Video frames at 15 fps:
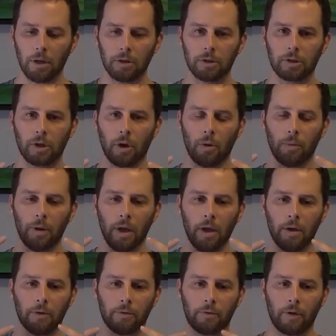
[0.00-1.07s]
So
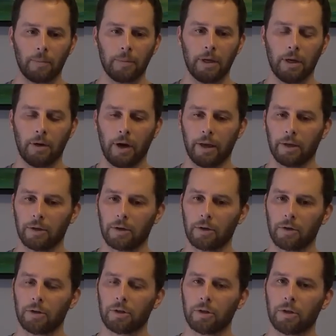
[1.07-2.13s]
from here, I
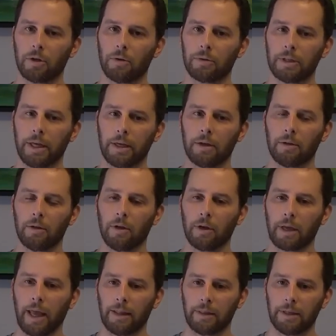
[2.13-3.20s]
encourage you to go take a
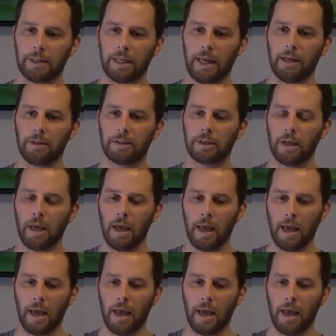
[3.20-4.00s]
look at the dates.